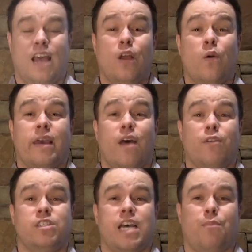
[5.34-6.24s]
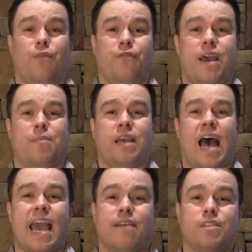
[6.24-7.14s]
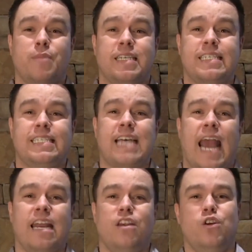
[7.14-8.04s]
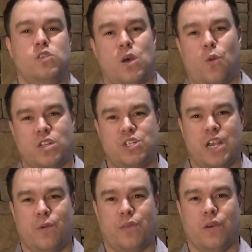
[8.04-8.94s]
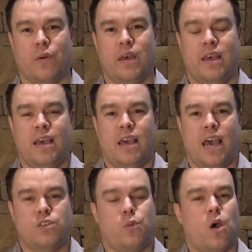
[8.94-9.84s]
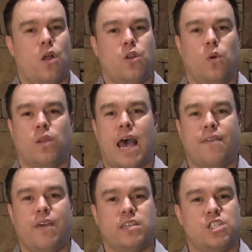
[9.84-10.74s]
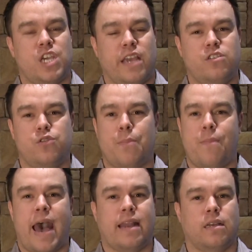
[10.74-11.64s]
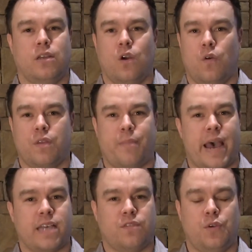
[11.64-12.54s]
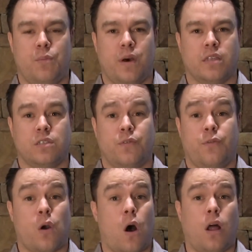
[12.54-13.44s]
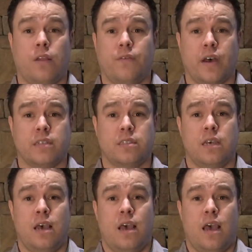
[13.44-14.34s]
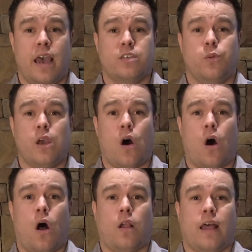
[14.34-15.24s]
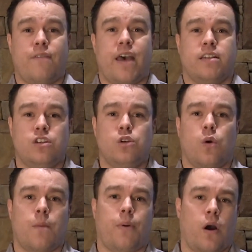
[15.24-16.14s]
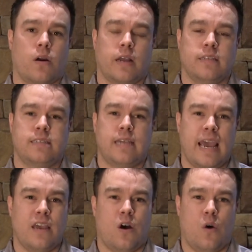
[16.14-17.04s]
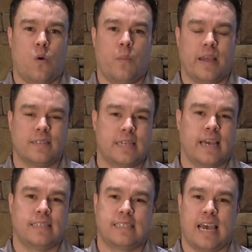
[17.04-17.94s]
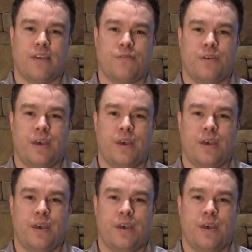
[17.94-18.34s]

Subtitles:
Hello, Calvary Chapel family. I have some exciting news I want to share with you. As we all know, life has changed dramatically over the past few months for all of us, as we all have had to do our part in staying home and staying safe.